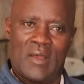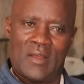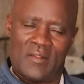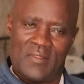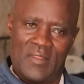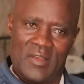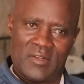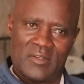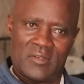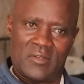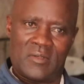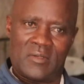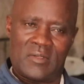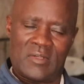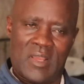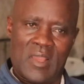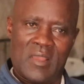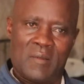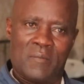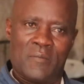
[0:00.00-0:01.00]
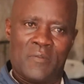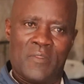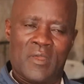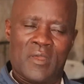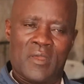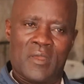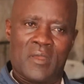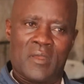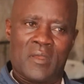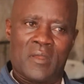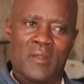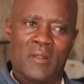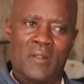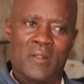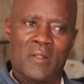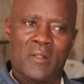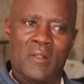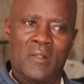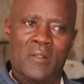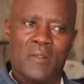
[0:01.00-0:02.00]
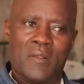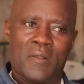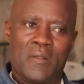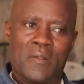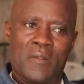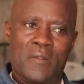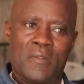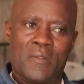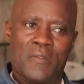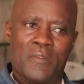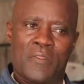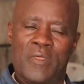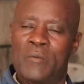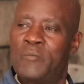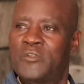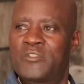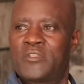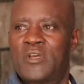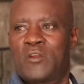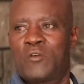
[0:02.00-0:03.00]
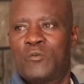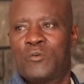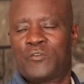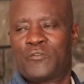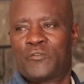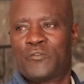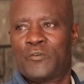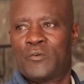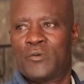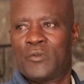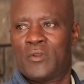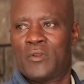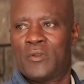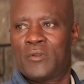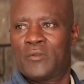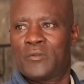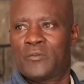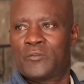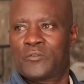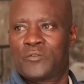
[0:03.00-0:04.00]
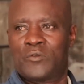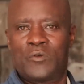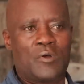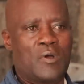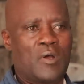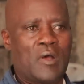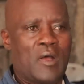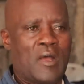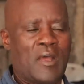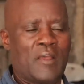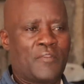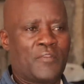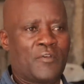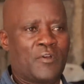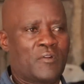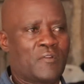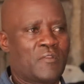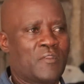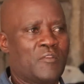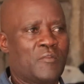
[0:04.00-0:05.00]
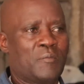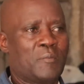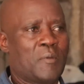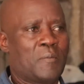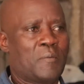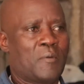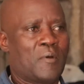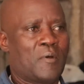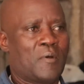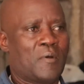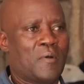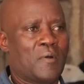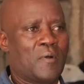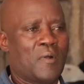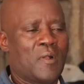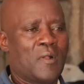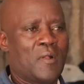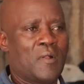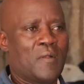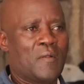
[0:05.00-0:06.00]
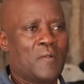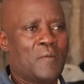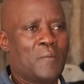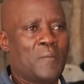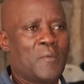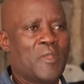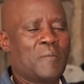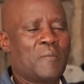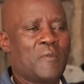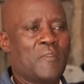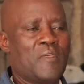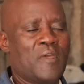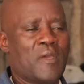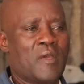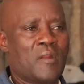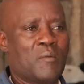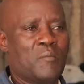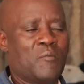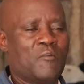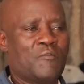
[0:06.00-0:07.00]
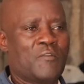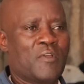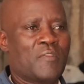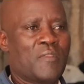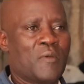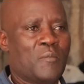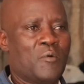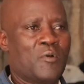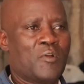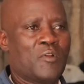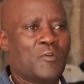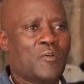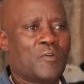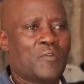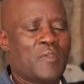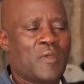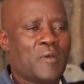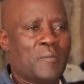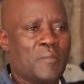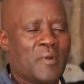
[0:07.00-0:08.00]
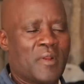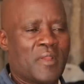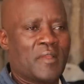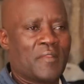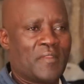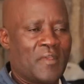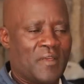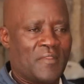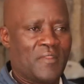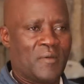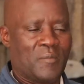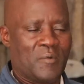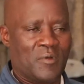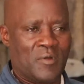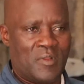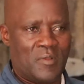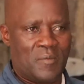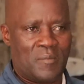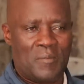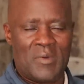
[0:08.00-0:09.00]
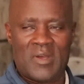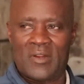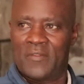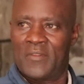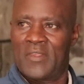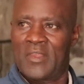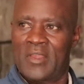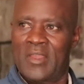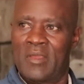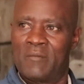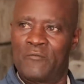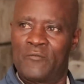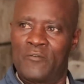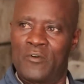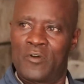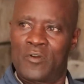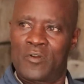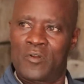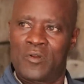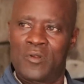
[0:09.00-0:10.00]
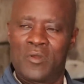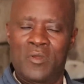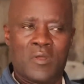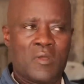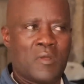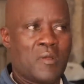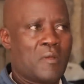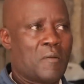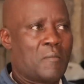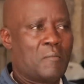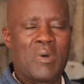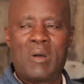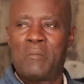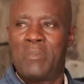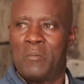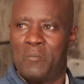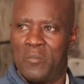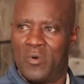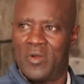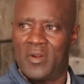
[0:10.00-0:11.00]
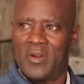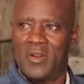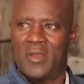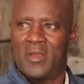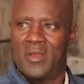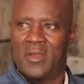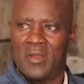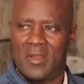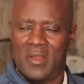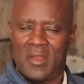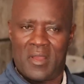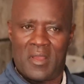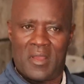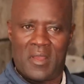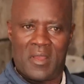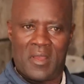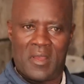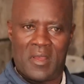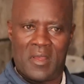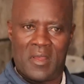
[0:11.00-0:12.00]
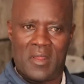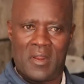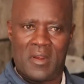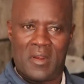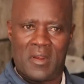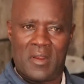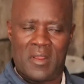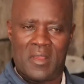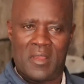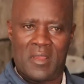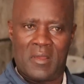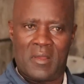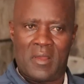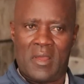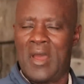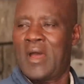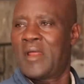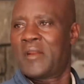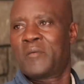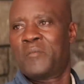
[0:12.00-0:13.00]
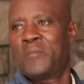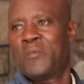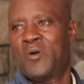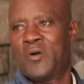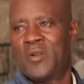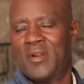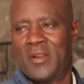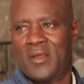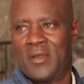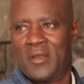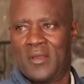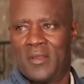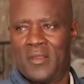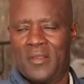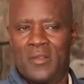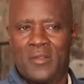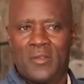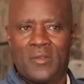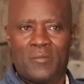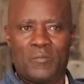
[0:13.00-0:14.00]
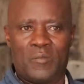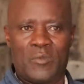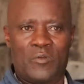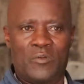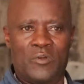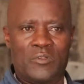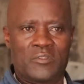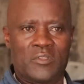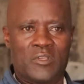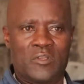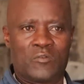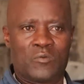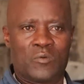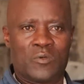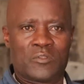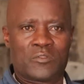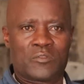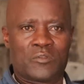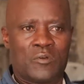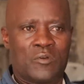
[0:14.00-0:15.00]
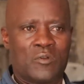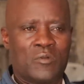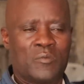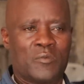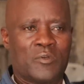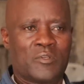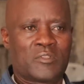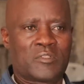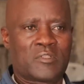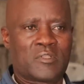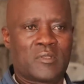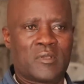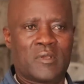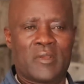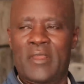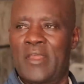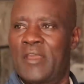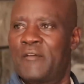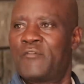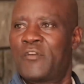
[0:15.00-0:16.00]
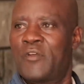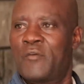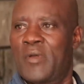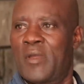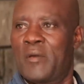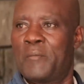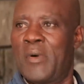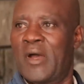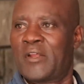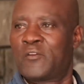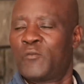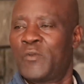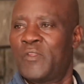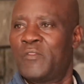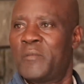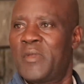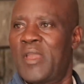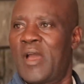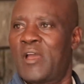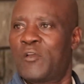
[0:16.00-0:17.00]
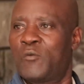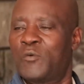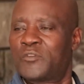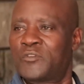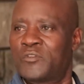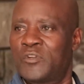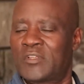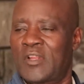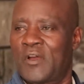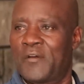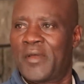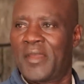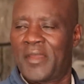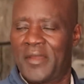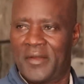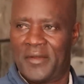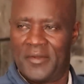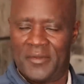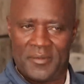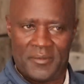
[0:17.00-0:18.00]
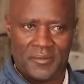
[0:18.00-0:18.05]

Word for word: at that time, the mortuary was full. So I thought these people, maybe they are removing the body or they are bringing the other body. But they came for Baba Mona and Mona, because it was almost everywhere, but with me, I was not aware.